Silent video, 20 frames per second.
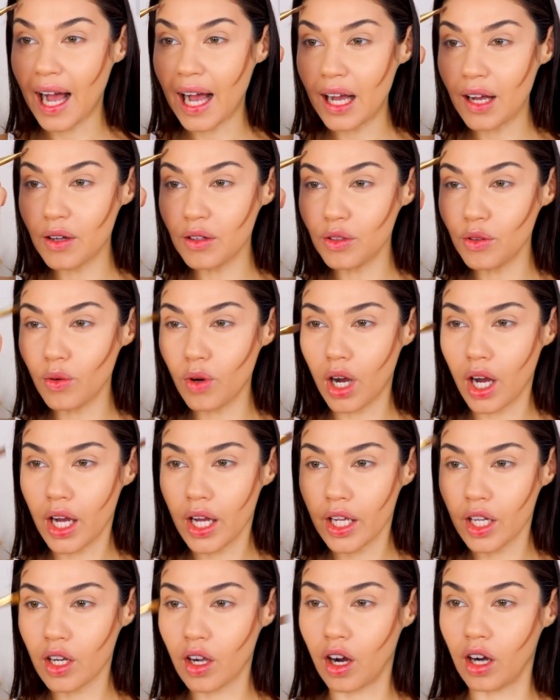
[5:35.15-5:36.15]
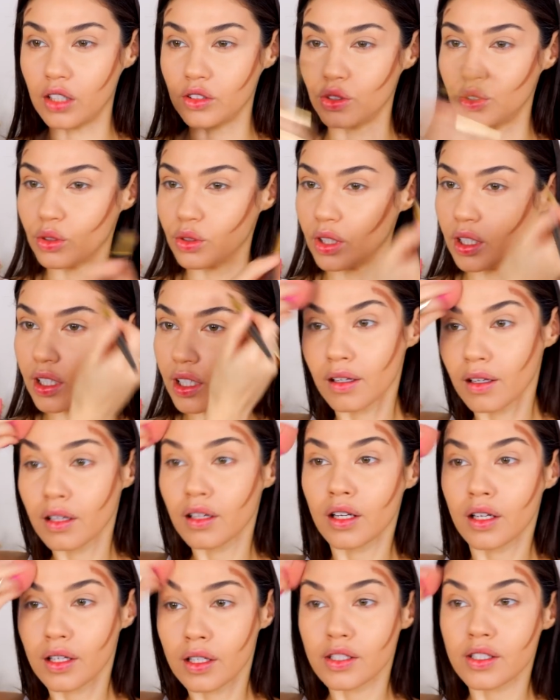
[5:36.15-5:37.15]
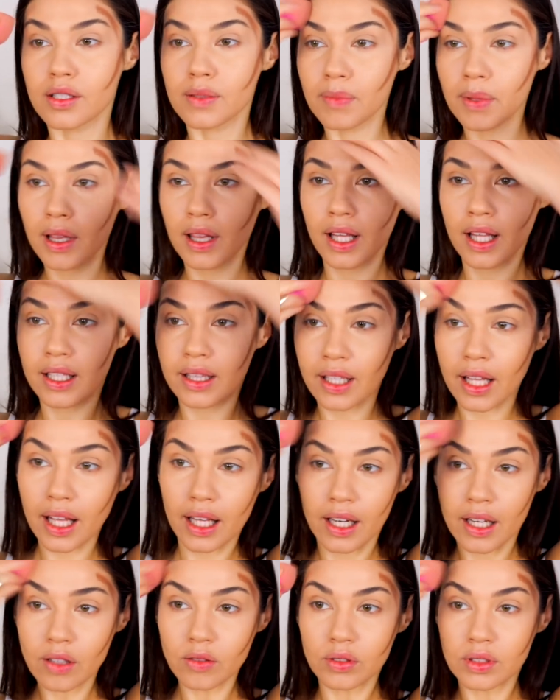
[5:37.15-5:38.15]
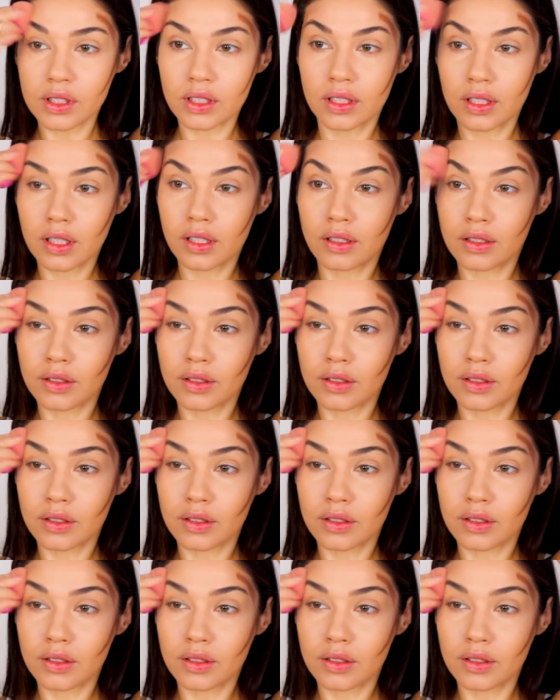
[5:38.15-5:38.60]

how do I contour? Just blend that out.